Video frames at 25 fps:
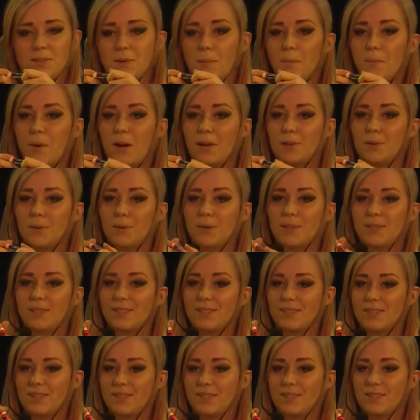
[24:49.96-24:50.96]
bad
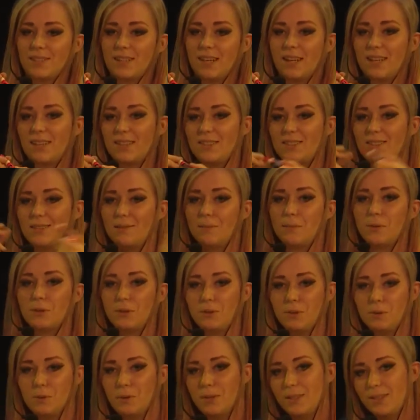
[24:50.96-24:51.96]
ones and some
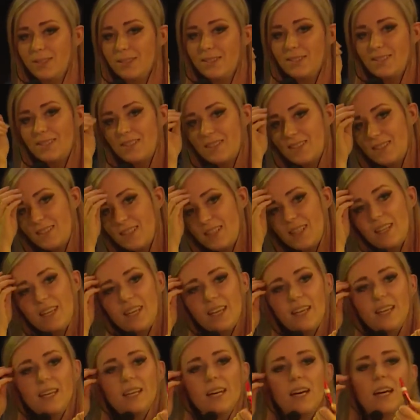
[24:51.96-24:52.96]
good ones.
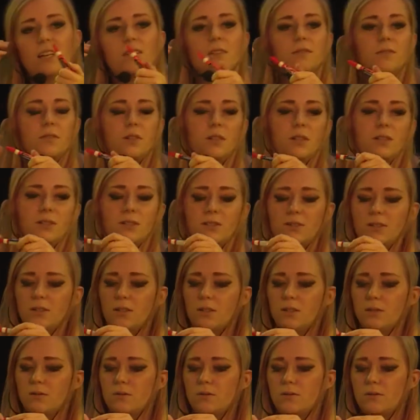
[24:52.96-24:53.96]
And of course,
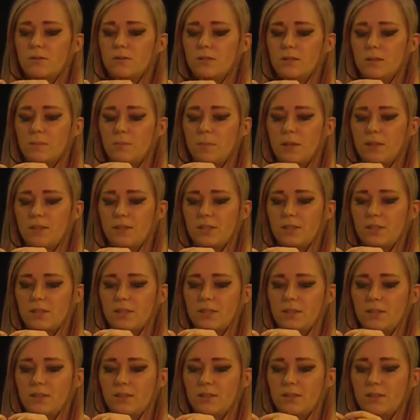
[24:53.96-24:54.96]
those
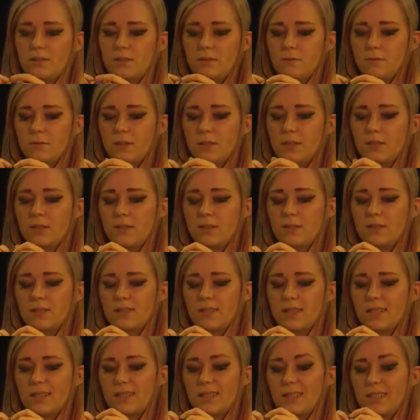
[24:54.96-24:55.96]
better ones
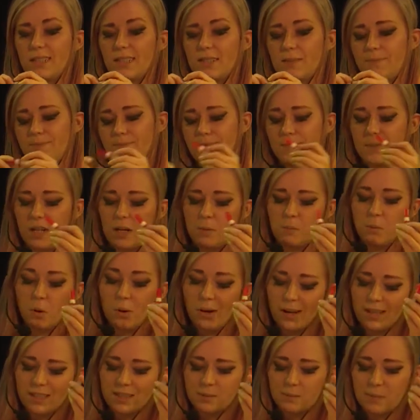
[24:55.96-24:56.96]
are more
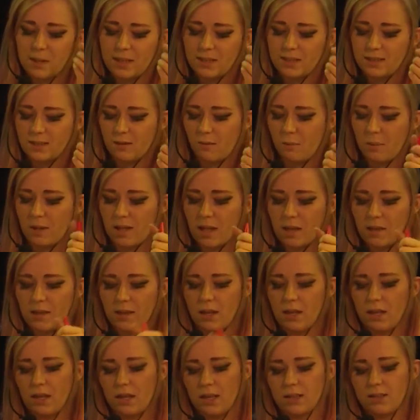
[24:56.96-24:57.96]
expensive, but I
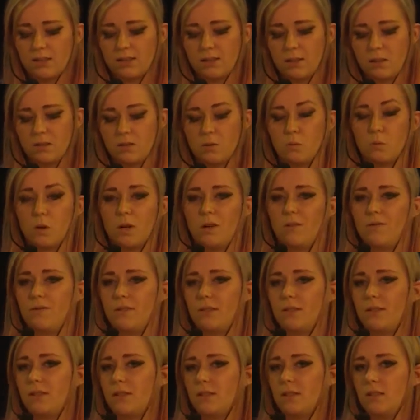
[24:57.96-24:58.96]
think it's worth
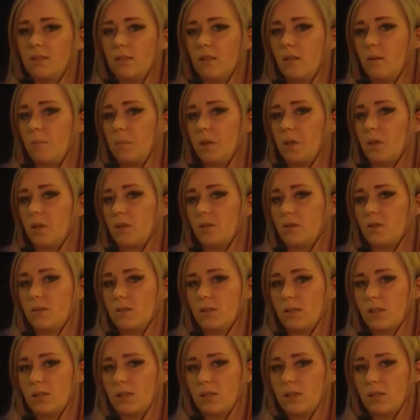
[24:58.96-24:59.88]
it because